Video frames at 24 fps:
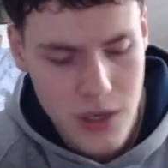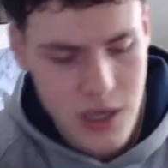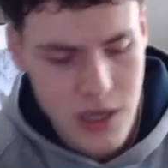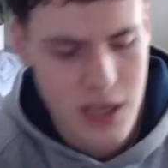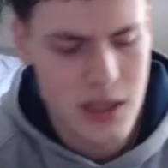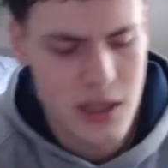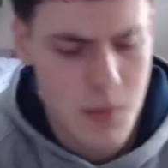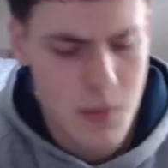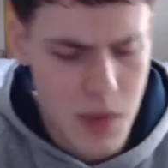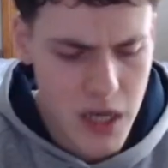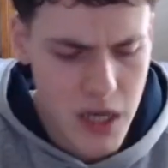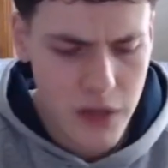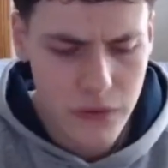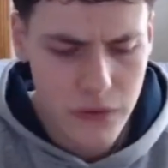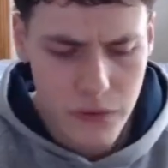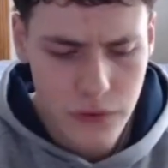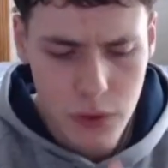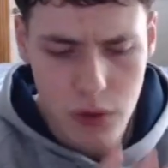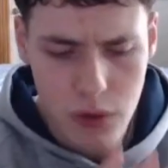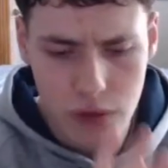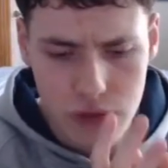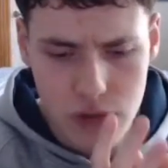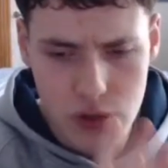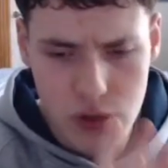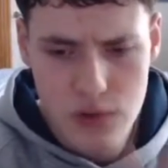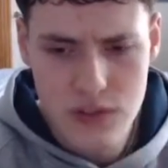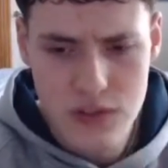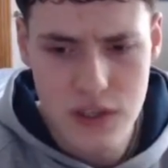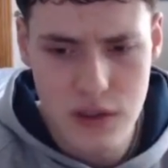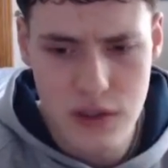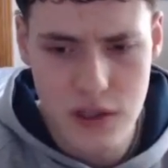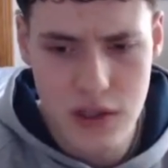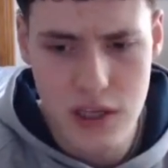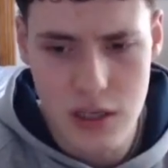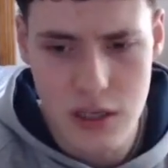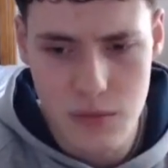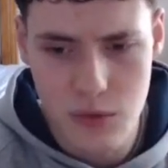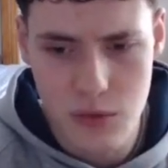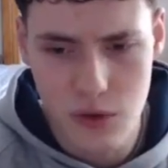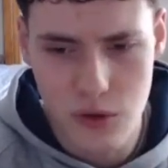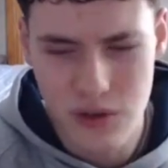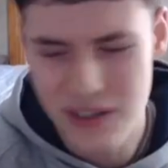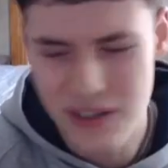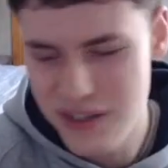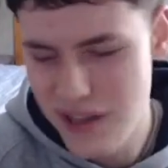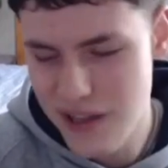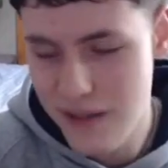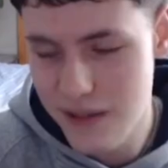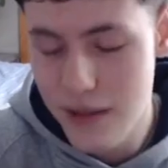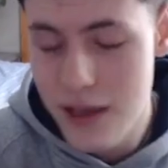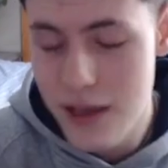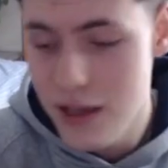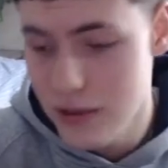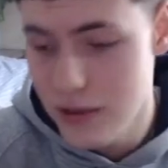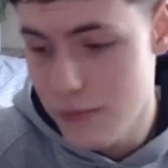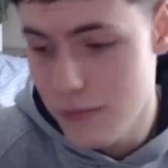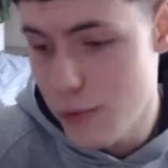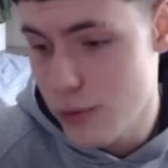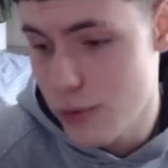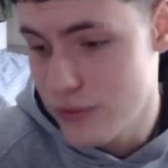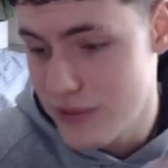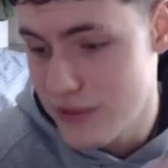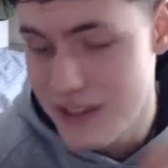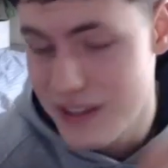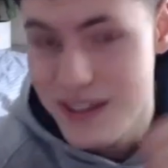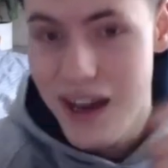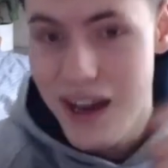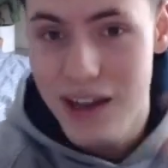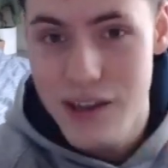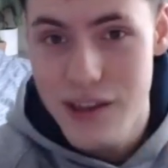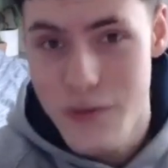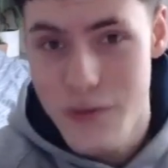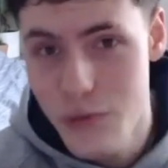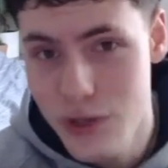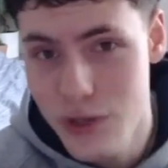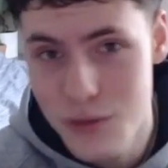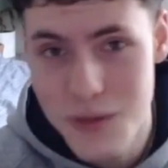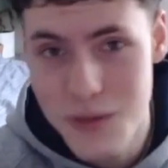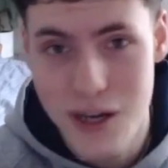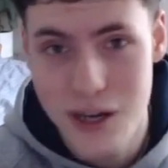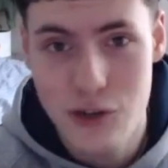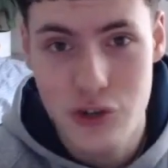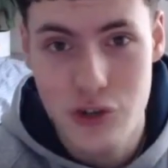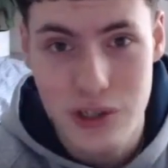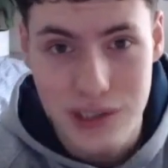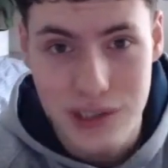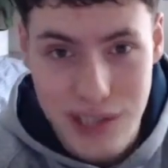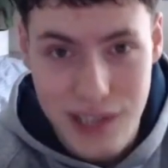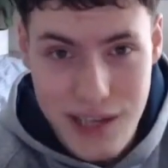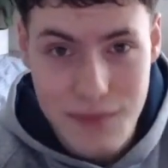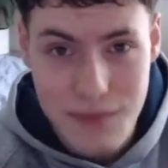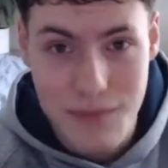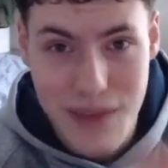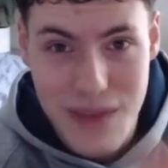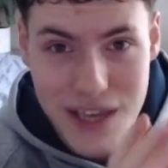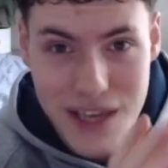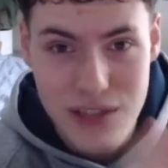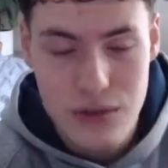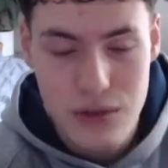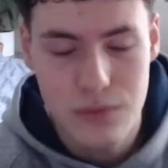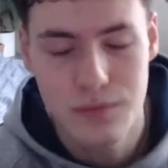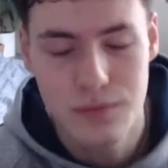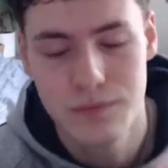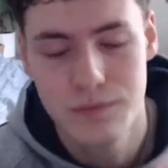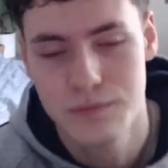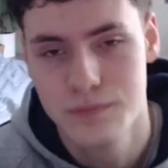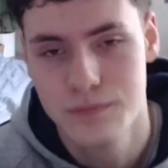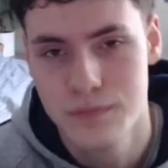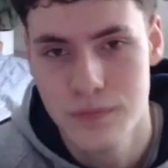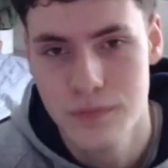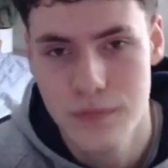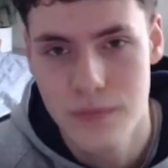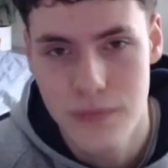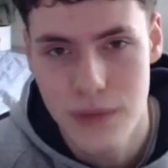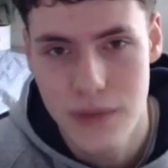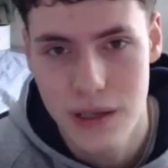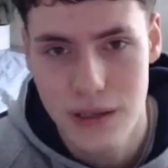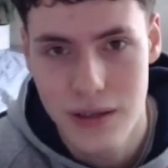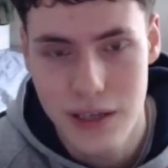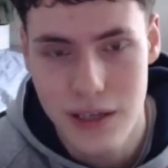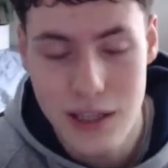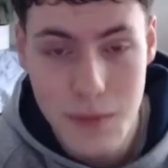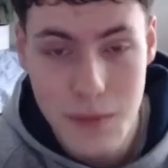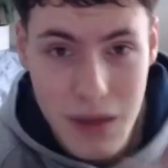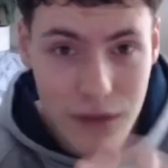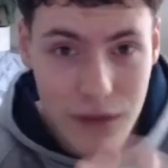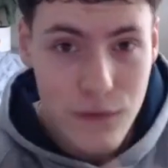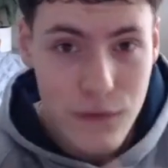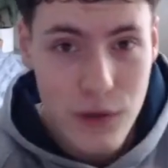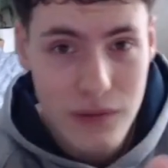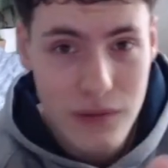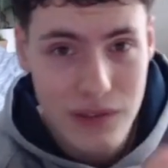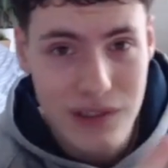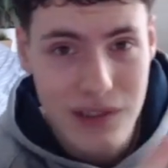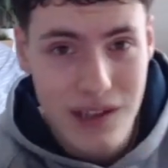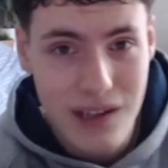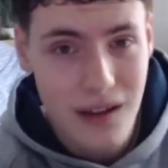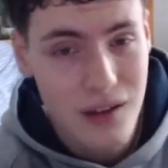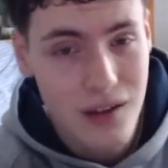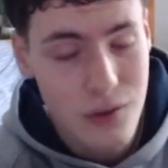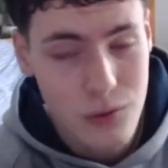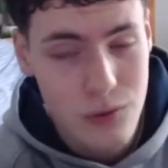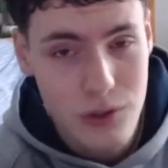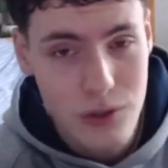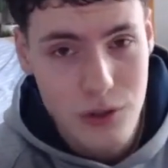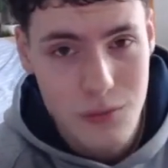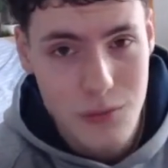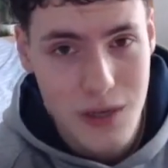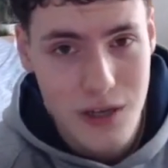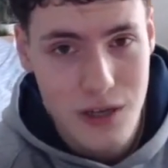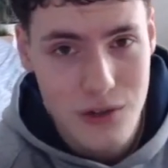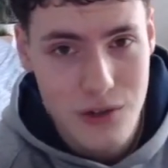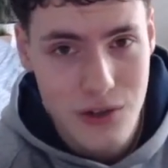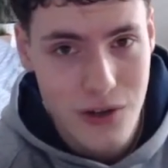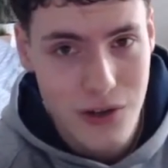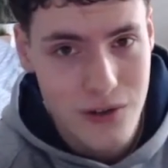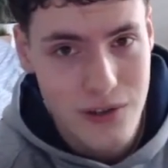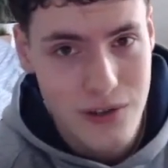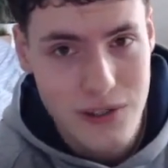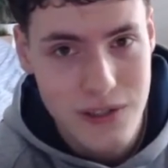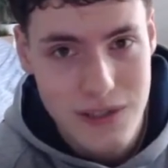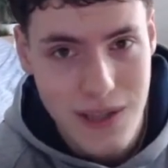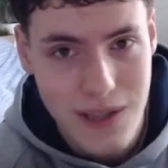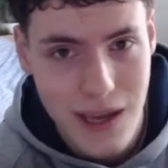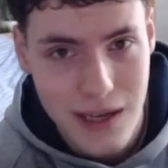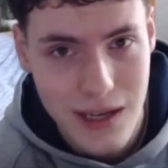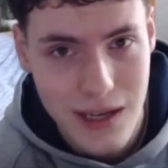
And the benefit of using the keyboard is that well, the tiling window manager let makes the benefit of the tiling window manager is that